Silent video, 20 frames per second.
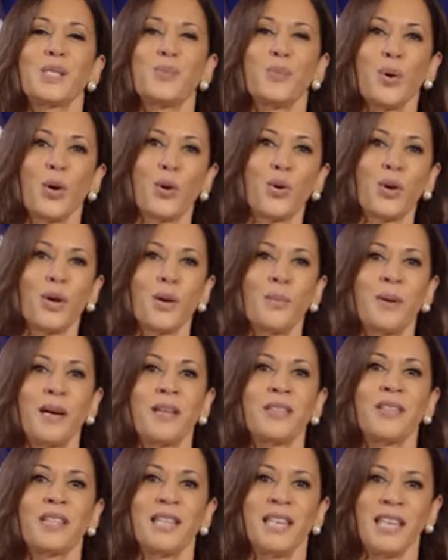spoke
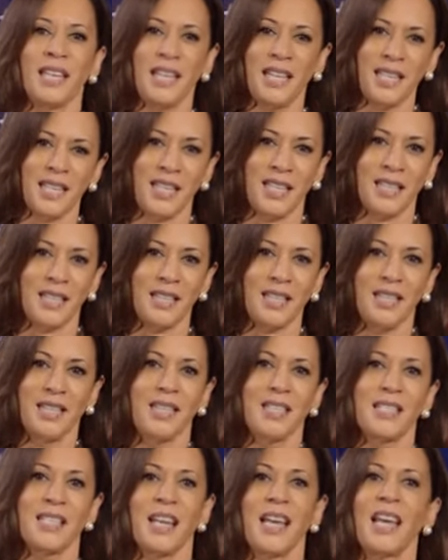about the need
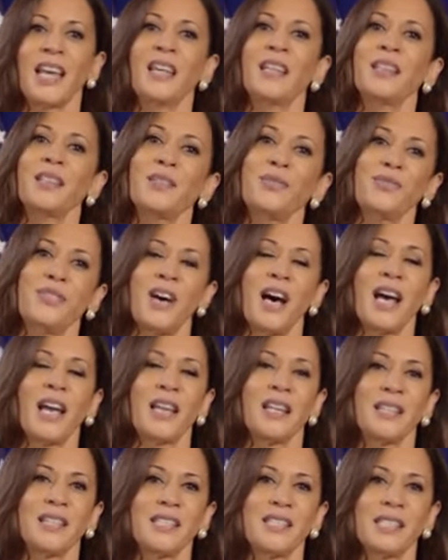to end the
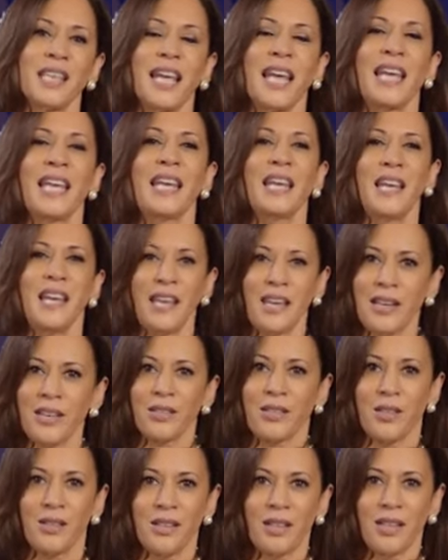violence and
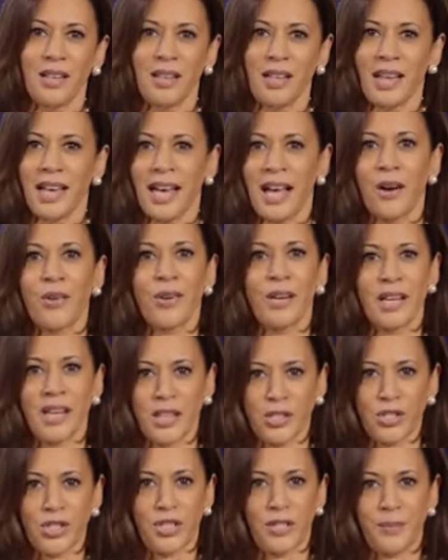heal our
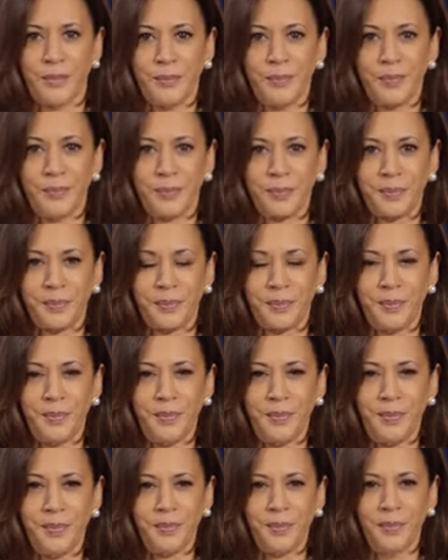nation.
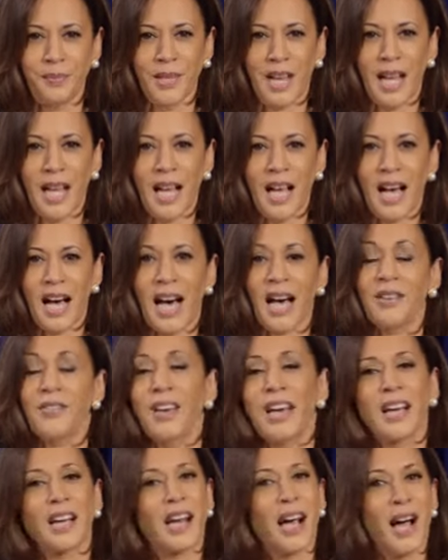I've
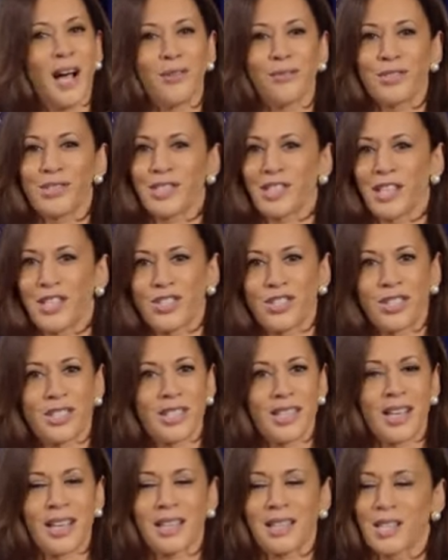had
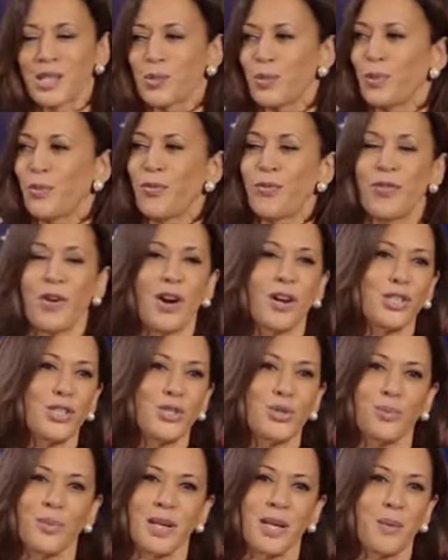conversations like this with far
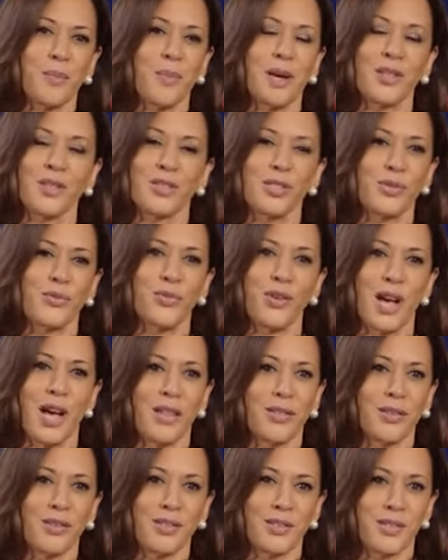too many mothers and
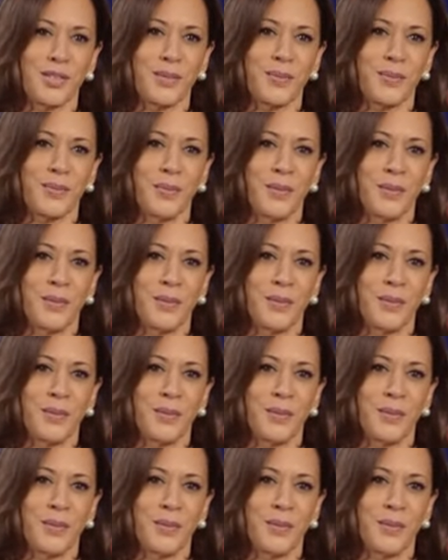fathers,